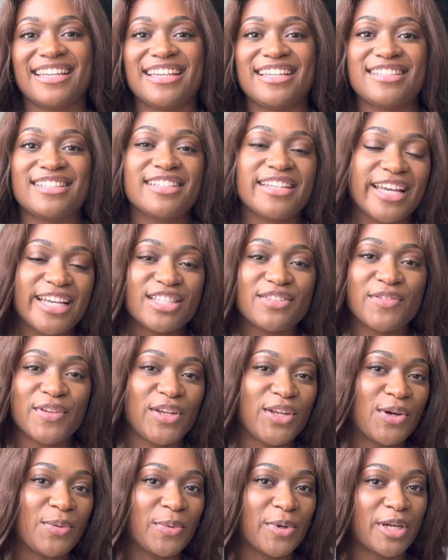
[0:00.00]
in today's
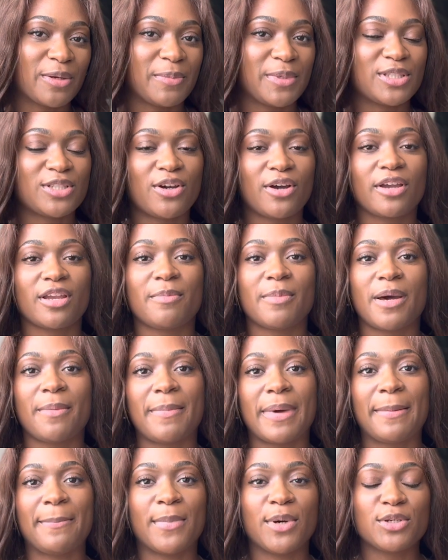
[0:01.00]
video we're going to be talking about
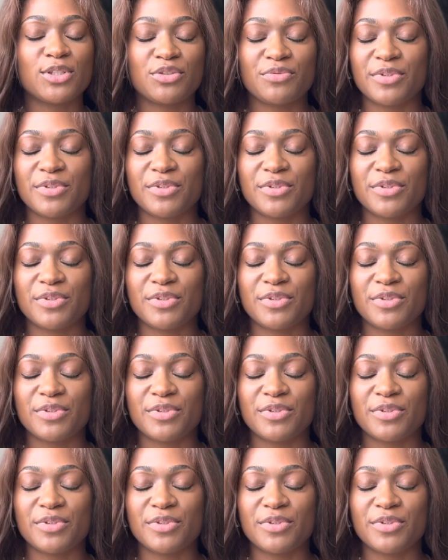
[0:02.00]
my most